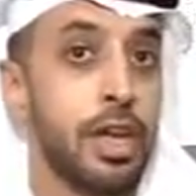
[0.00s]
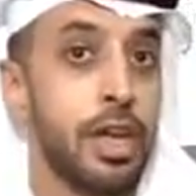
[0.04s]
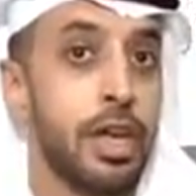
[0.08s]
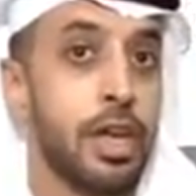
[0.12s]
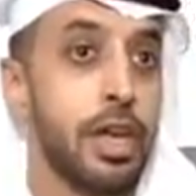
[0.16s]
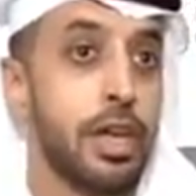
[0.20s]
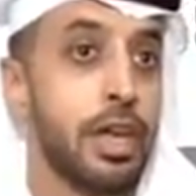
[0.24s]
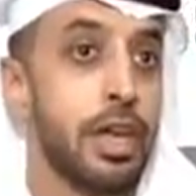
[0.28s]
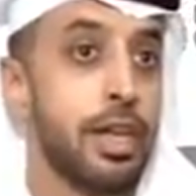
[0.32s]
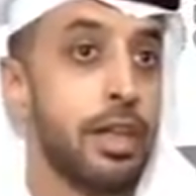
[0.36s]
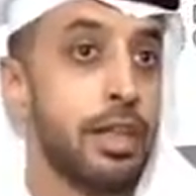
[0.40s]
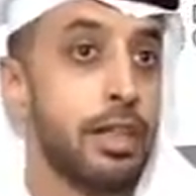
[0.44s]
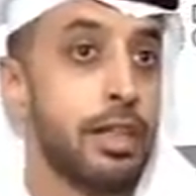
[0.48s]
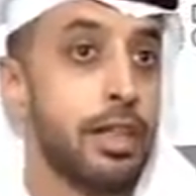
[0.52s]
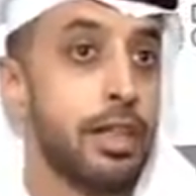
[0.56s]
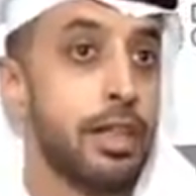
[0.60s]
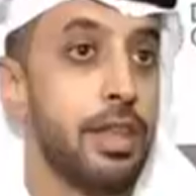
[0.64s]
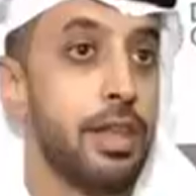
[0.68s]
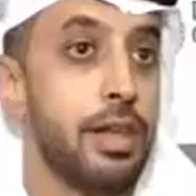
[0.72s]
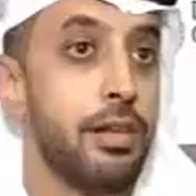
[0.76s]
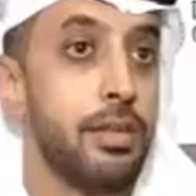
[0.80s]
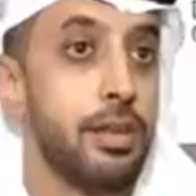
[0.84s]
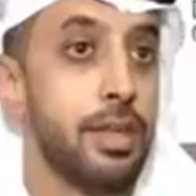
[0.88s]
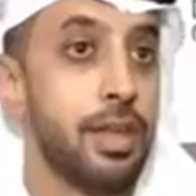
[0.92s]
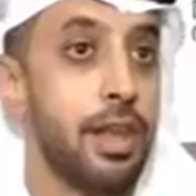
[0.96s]
and
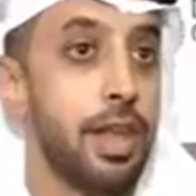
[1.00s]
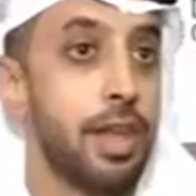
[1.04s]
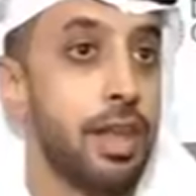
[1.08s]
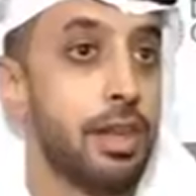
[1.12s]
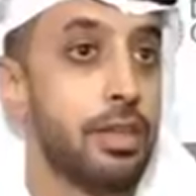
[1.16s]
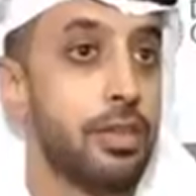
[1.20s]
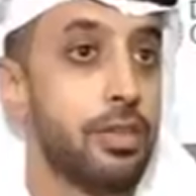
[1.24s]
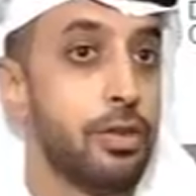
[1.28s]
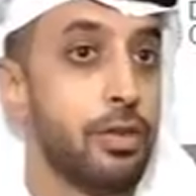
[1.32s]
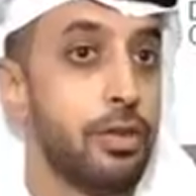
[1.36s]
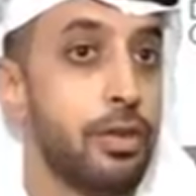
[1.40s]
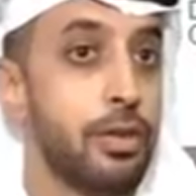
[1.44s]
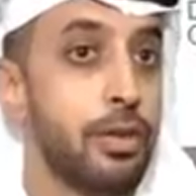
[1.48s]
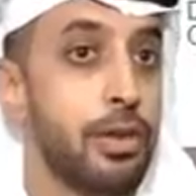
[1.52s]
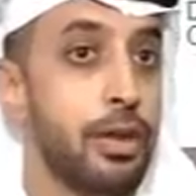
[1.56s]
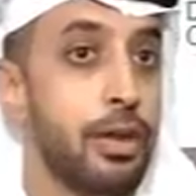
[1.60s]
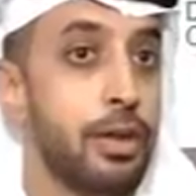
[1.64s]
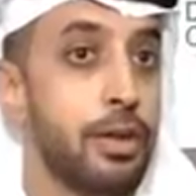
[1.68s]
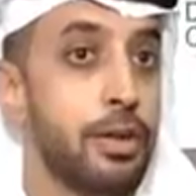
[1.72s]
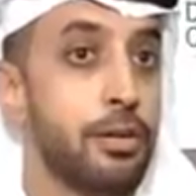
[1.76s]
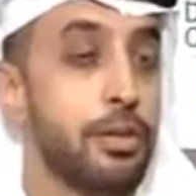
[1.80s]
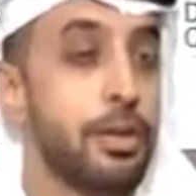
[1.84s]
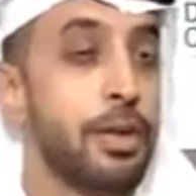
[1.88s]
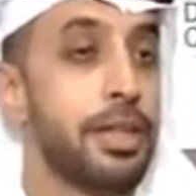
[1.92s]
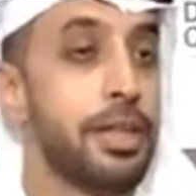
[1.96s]
they would like to
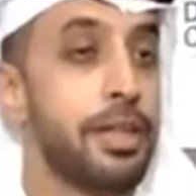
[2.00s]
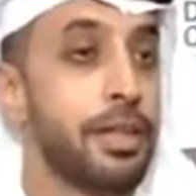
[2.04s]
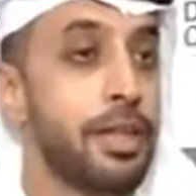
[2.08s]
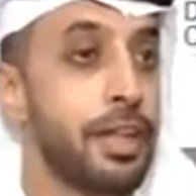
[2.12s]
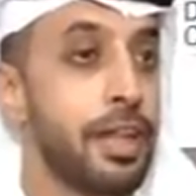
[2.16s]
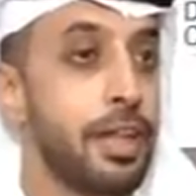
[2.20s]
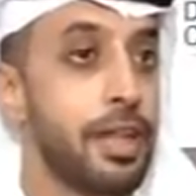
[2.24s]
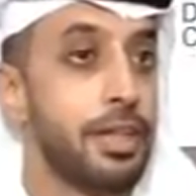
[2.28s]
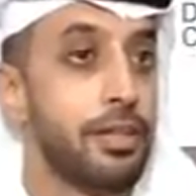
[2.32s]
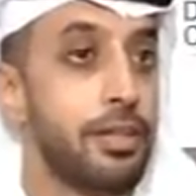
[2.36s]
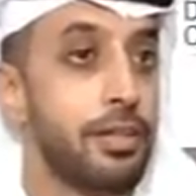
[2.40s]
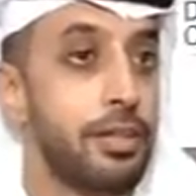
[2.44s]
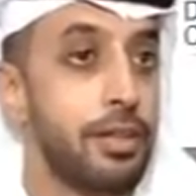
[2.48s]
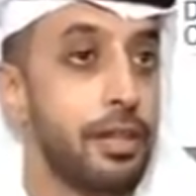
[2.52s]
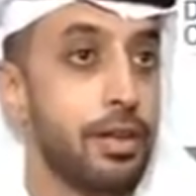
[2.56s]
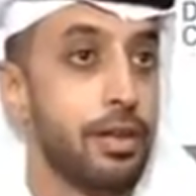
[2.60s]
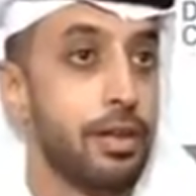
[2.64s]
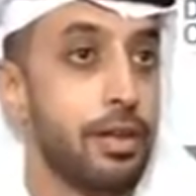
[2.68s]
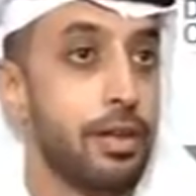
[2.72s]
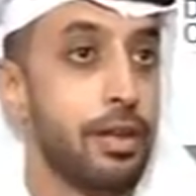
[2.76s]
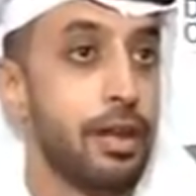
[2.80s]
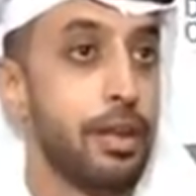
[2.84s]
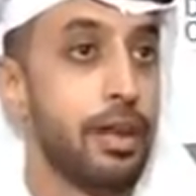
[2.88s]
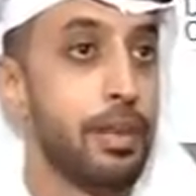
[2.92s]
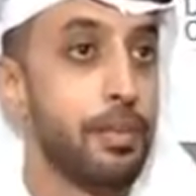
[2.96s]
mitigate
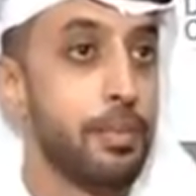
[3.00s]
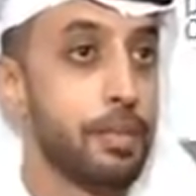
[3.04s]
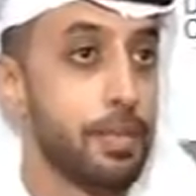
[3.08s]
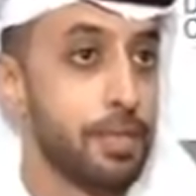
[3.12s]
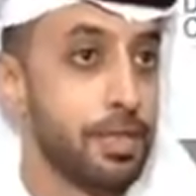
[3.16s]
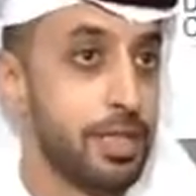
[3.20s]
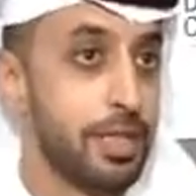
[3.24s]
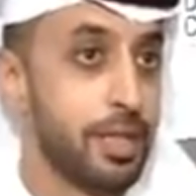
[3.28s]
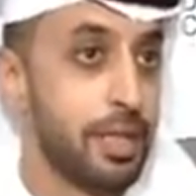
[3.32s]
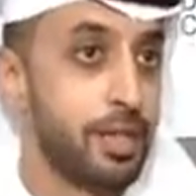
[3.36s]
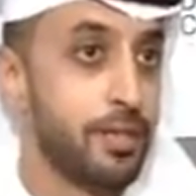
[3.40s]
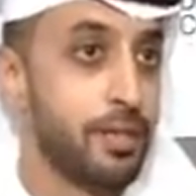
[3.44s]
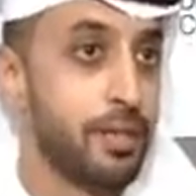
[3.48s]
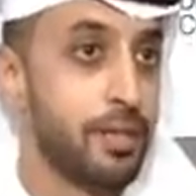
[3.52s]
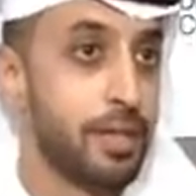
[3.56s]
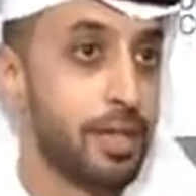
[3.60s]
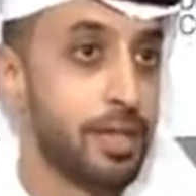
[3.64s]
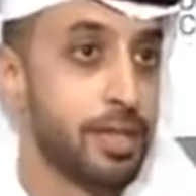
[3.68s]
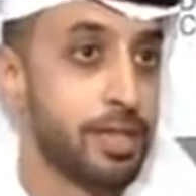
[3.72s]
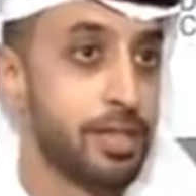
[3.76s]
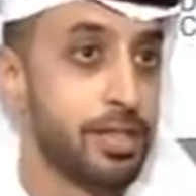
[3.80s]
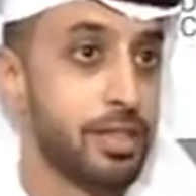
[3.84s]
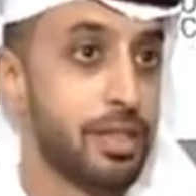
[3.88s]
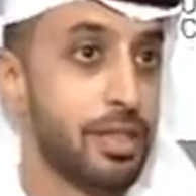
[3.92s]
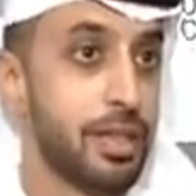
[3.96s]
any perceived
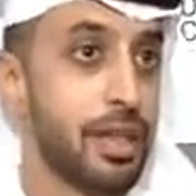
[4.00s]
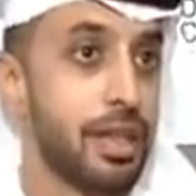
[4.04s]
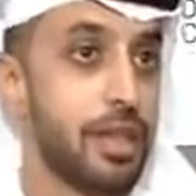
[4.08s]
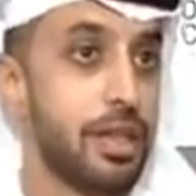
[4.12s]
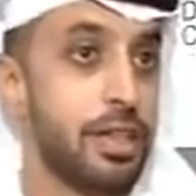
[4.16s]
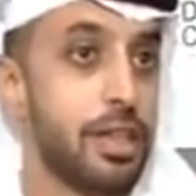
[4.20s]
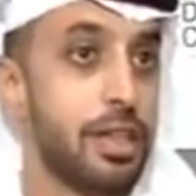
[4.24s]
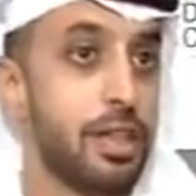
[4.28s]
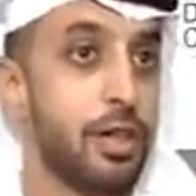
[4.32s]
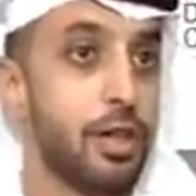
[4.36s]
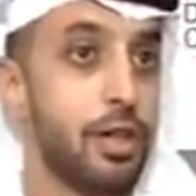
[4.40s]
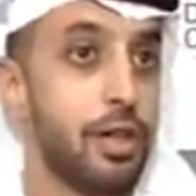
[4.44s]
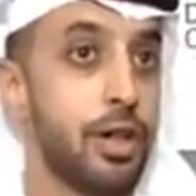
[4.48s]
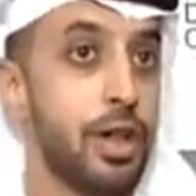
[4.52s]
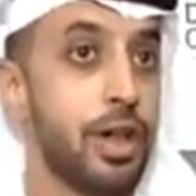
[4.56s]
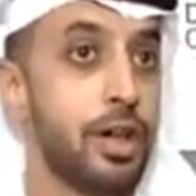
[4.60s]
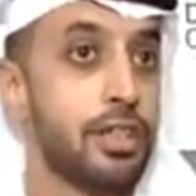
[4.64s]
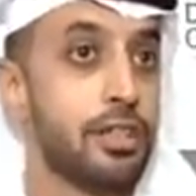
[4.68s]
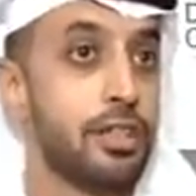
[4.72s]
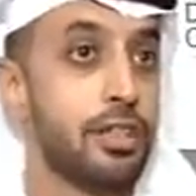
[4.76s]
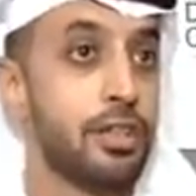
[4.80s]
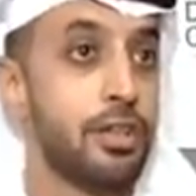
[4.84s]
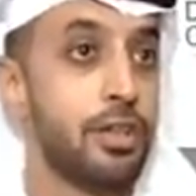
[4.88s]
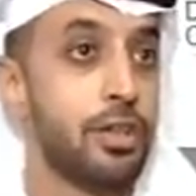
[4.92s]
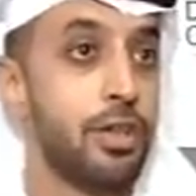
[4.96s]
risk. And it all has
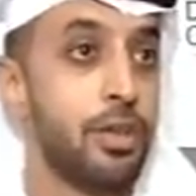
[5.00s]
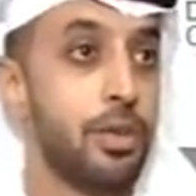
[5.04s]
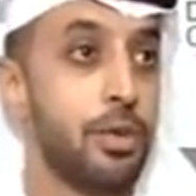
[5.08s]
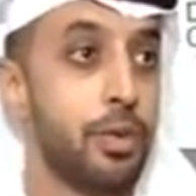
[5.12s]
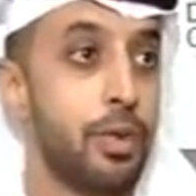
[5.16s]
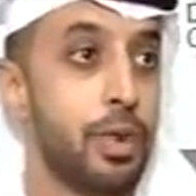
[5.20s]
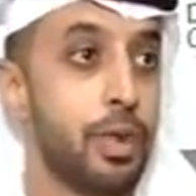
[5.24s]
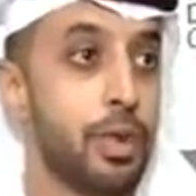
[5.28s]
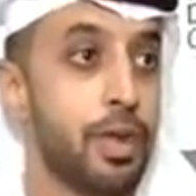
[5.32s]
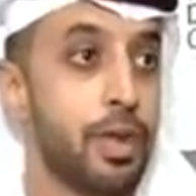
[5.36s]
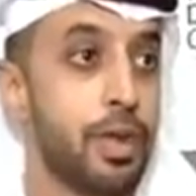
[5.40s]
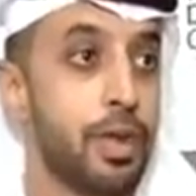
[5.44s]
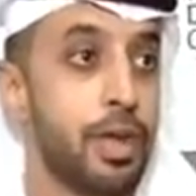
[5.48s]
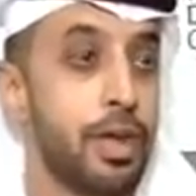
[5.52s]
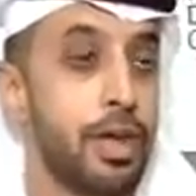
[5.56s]
to do with